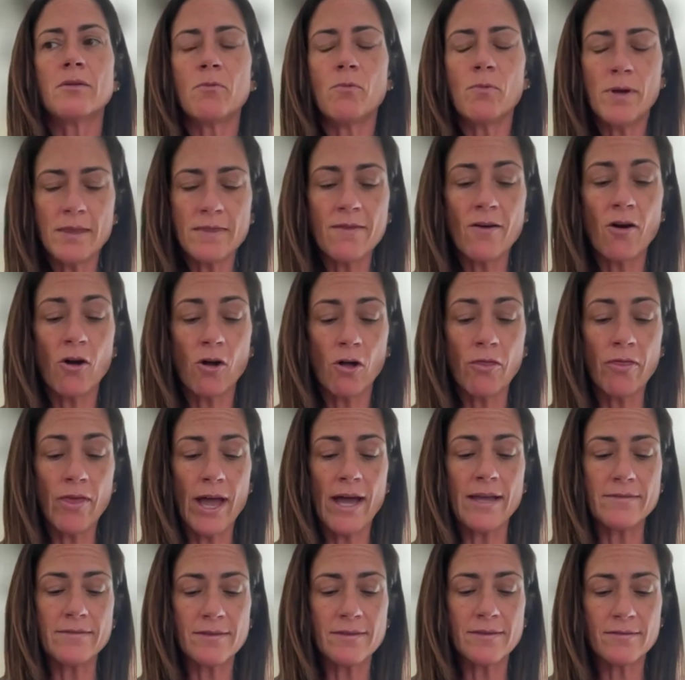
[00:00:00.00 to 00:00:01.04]
With all
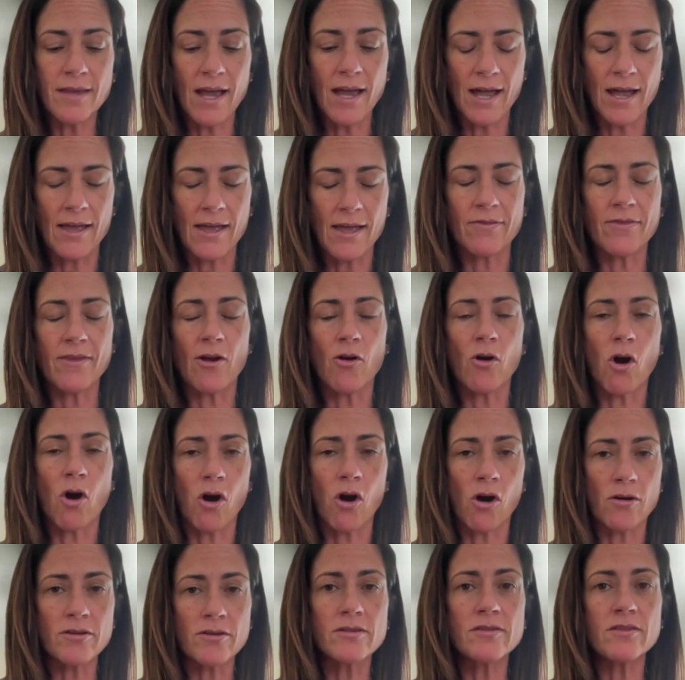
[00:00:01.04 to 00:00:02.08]
that said, there
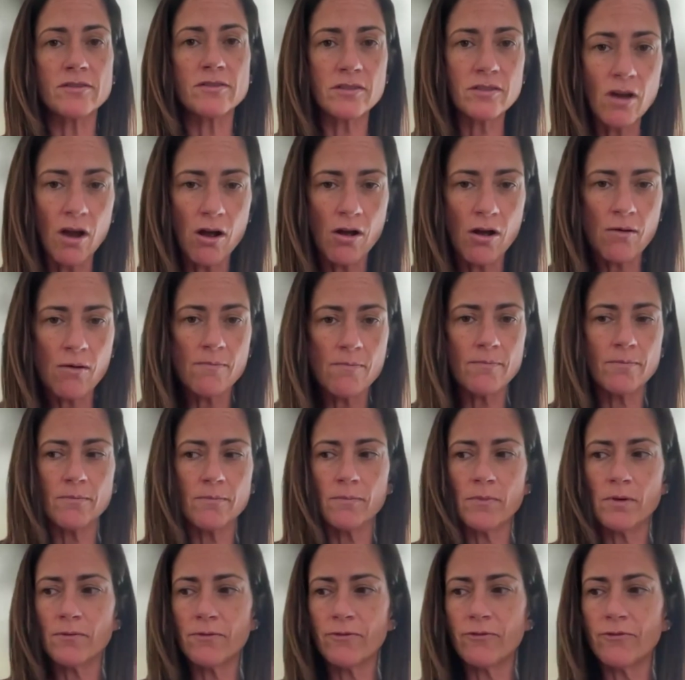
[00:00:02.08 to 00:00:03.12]
are
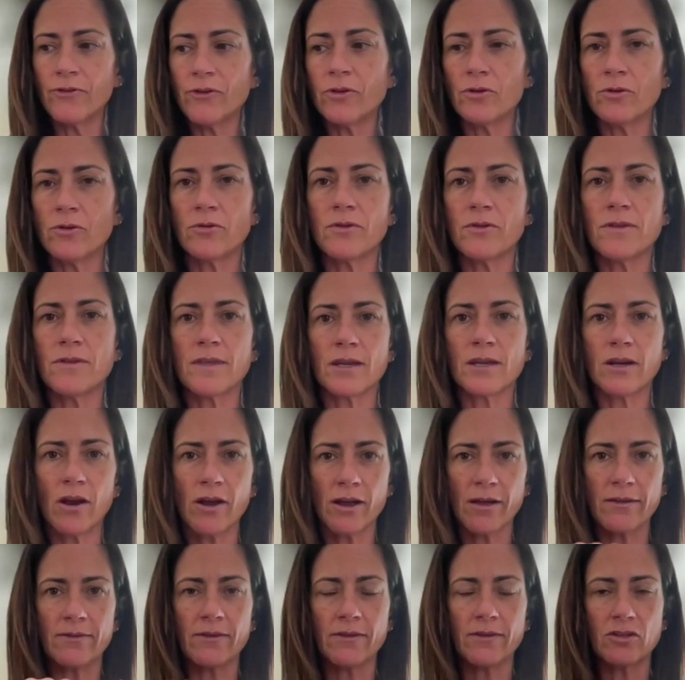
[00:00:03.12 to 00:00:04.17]
some foods that,
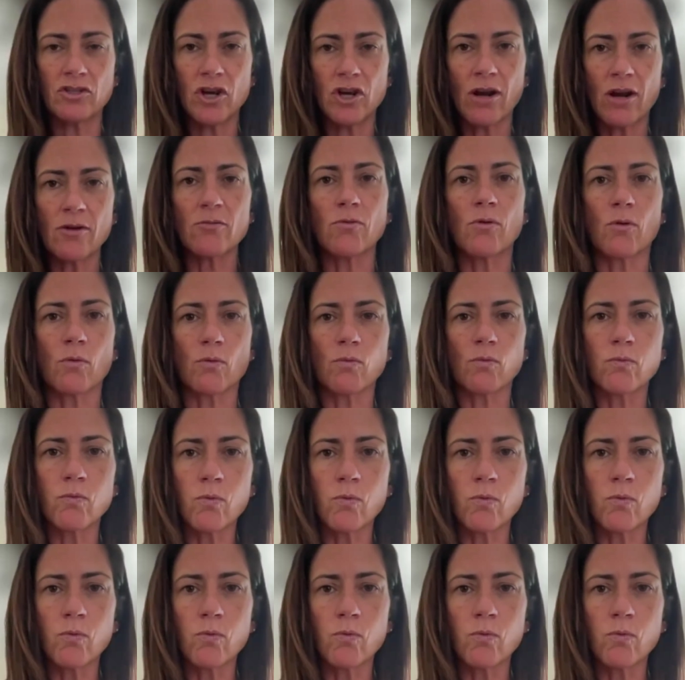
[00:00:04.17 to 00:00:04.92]
as a general